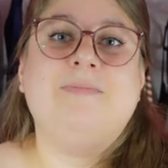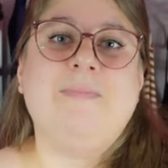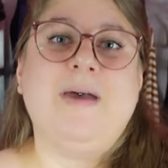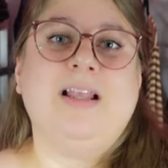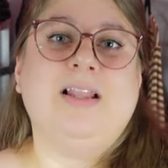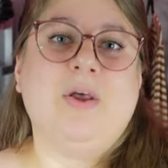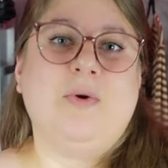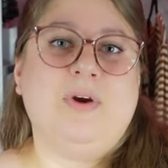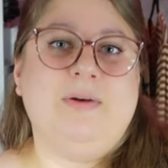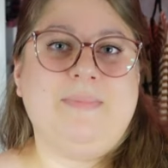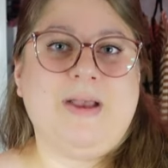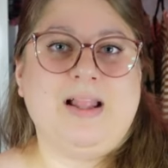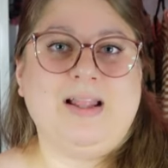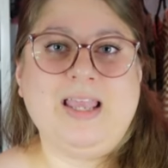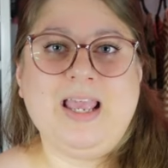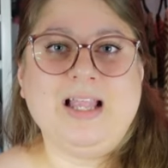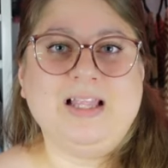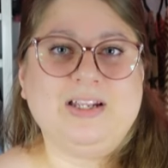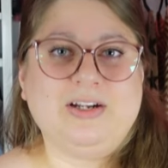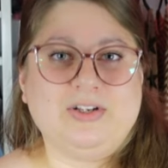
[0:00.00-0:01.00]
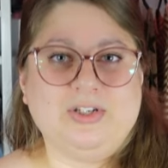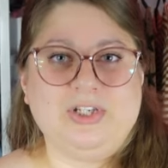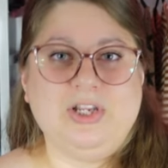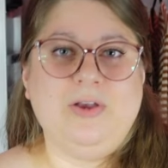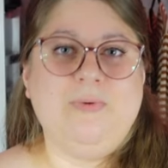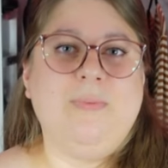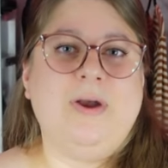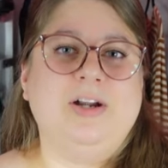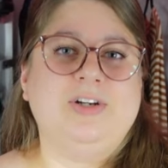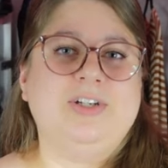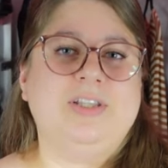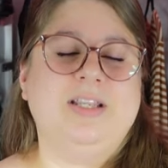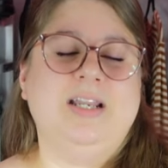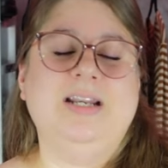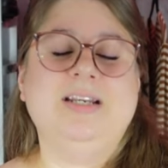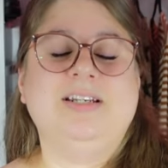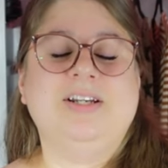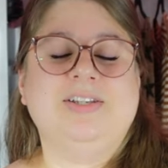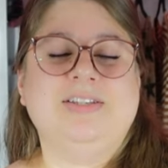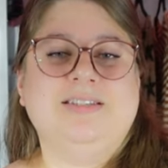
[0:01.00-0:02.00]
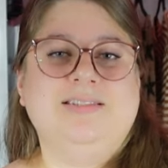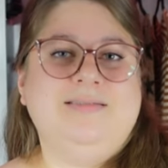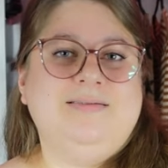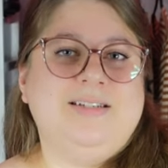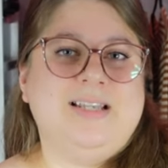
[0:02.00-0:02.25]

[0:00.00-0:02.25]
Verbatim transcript: my lower belly a little too much and then it just